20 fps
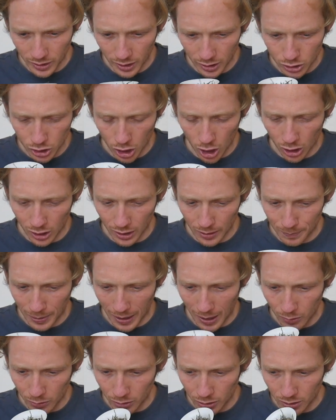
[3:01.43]
a
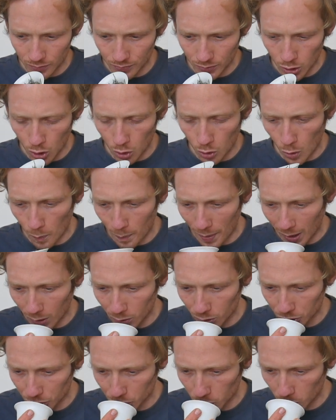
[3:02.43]
cocoa
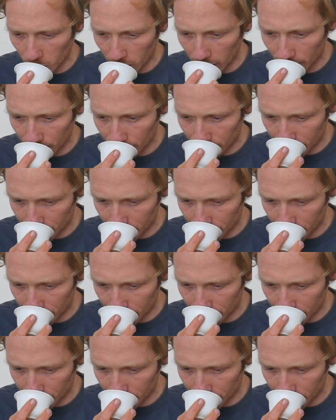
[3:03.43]
powder to it.